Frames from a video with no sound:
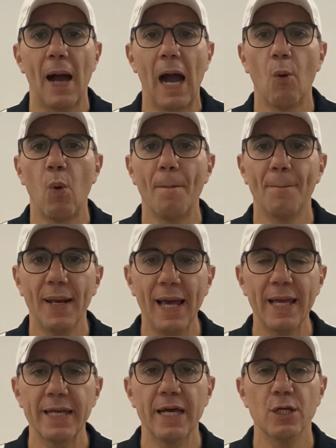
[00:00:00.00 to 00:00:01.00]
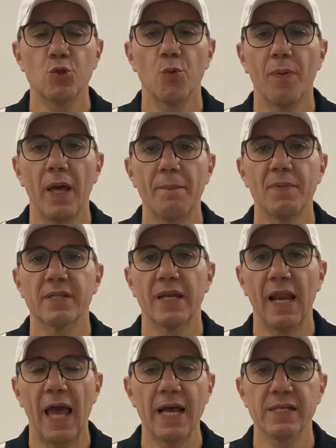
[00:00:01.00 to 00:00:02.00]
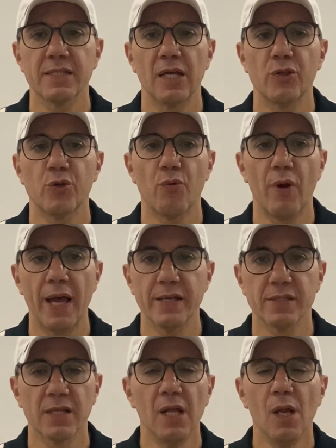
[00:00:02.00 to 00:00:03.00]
our player to play a bit less and to rest.